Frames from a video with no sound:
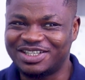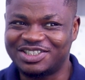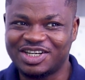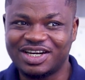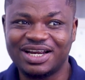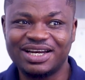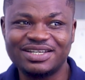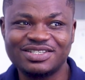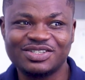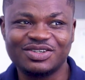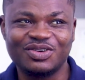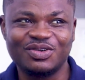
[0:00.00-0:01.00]
the
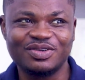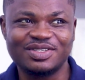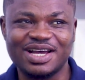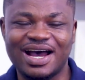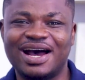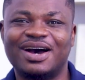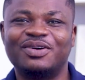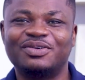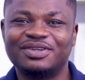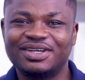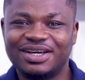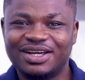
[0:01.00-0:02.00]
journalist goes
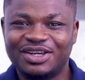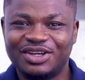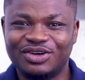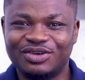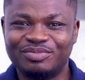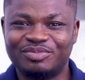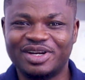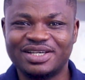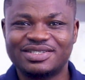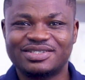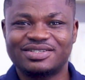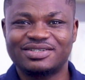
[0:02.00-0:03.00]
out,
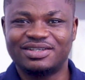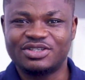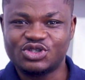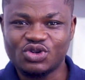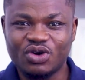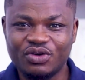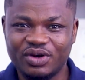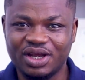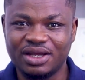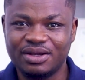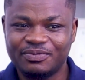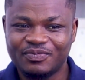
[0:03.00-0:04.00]
brings the
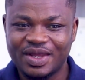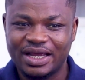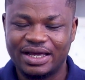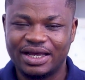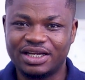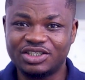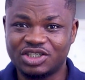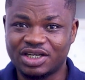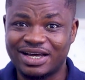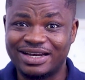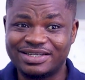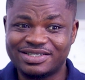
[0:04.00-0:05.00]
story, and the
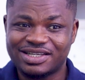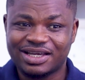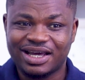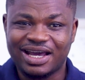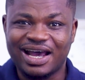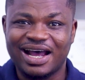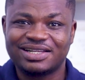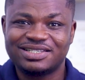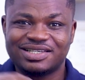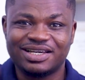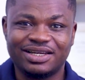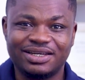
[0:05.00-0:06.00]
journalist
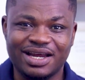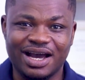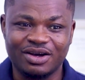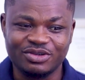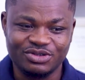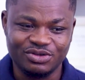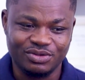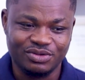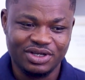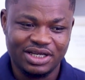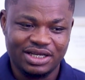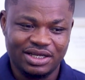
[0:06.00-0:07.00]
cuts it down.
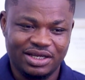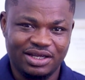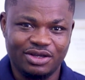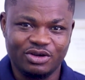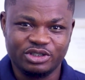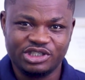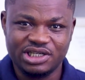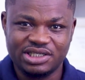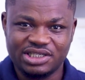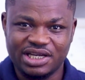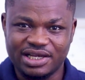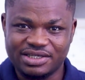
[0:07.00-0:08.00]
So he or she
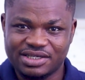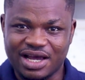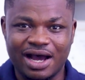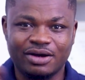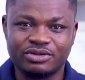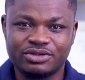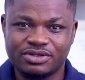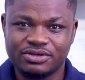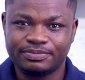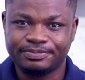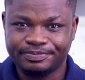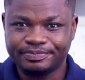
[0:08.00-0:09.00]
takes
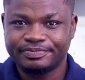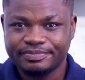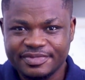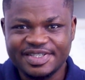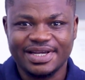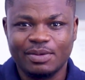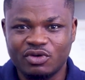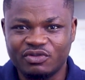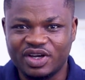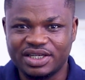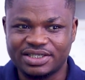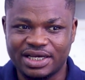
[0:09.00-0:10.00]
out some
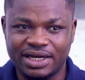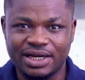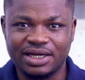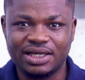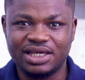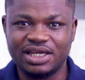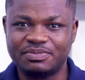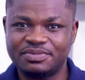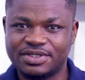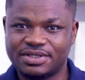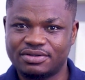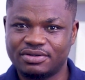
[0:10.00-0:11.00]
of it and then
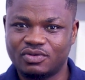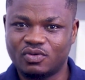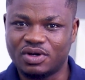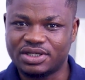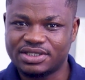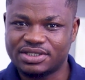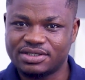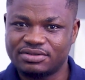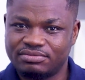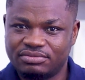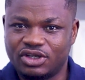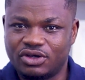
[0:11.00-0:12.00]
keeps what,